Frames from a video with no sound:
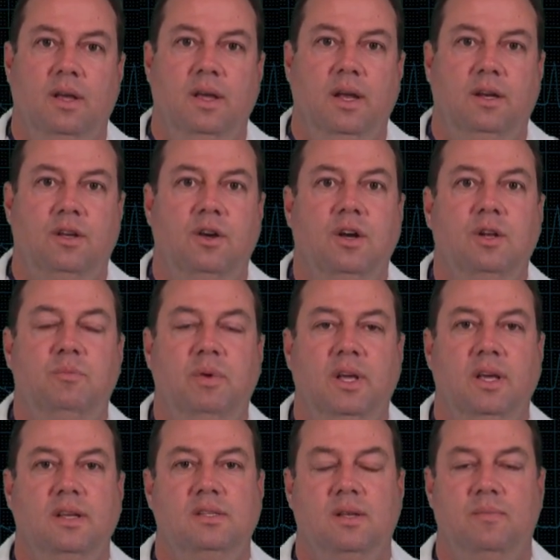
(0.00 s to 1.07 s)
It could
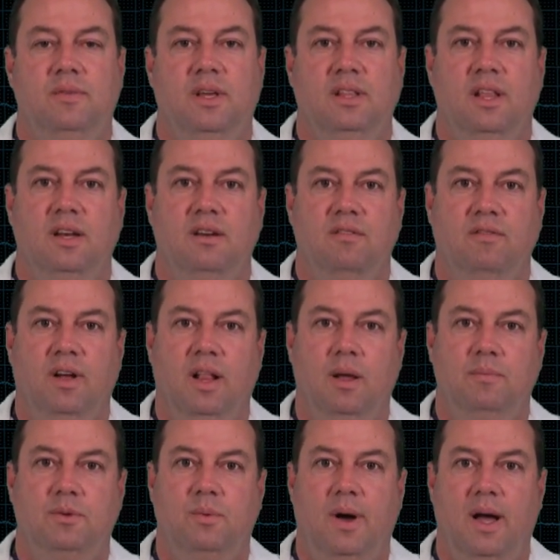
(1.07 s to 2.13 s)
be something that
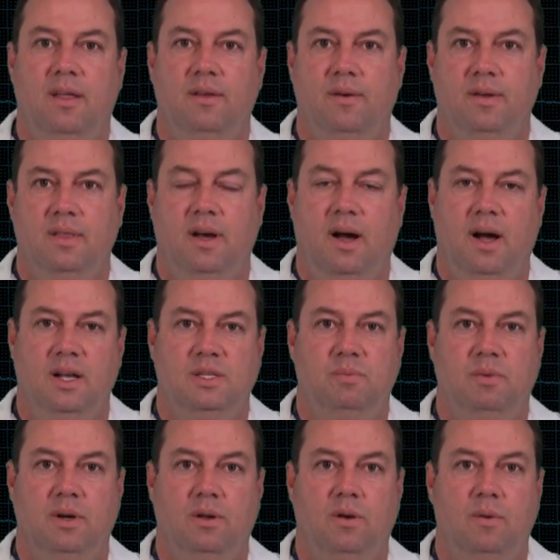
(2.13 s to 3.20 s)
developed while they're in the
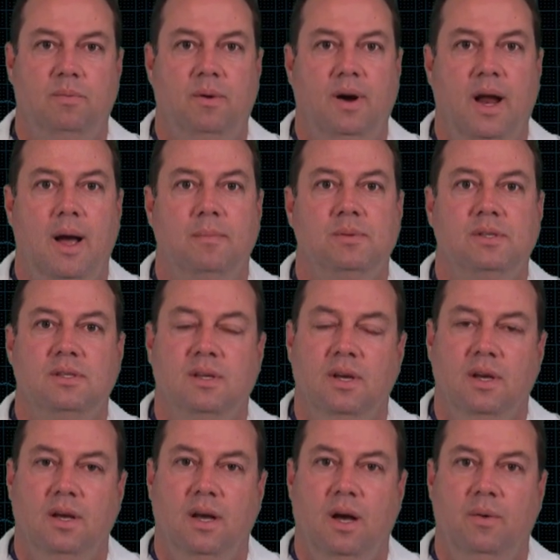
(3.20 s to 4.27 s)
hospital, or perhaps
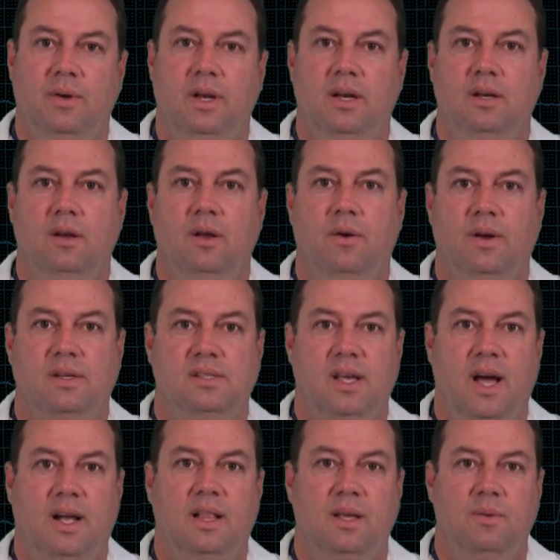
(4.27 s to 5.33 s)
uh, we didn't know
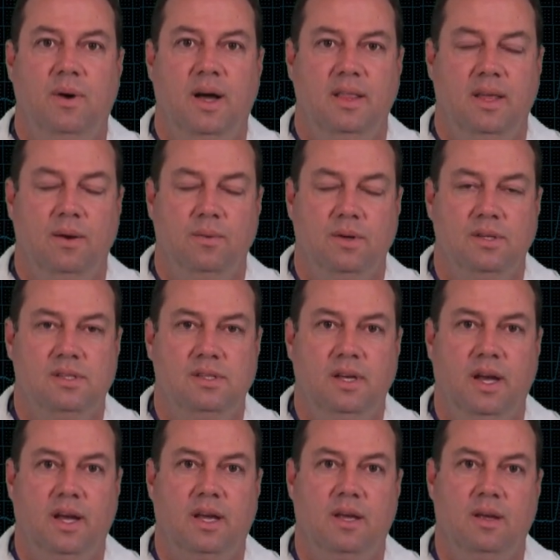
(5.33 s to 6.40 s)
exactly why they were
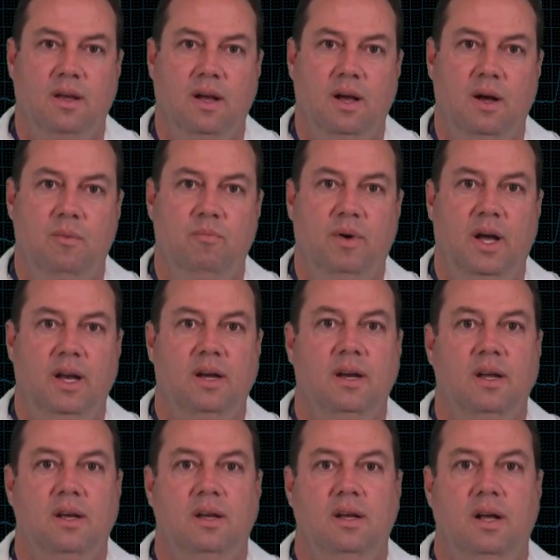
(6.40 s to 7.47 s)
sick, uh, but
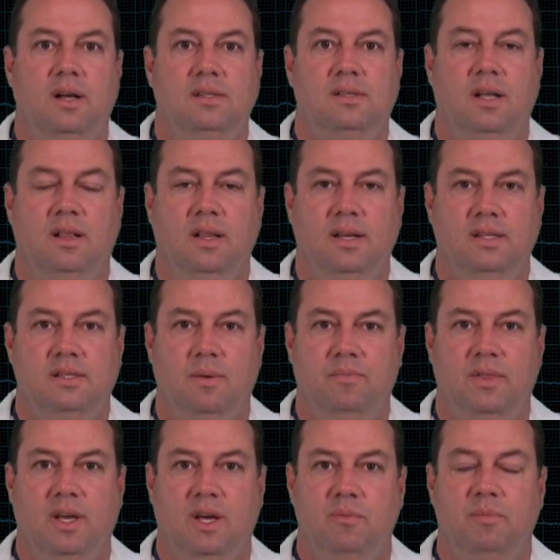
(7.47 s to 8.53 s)
uh, suddenly something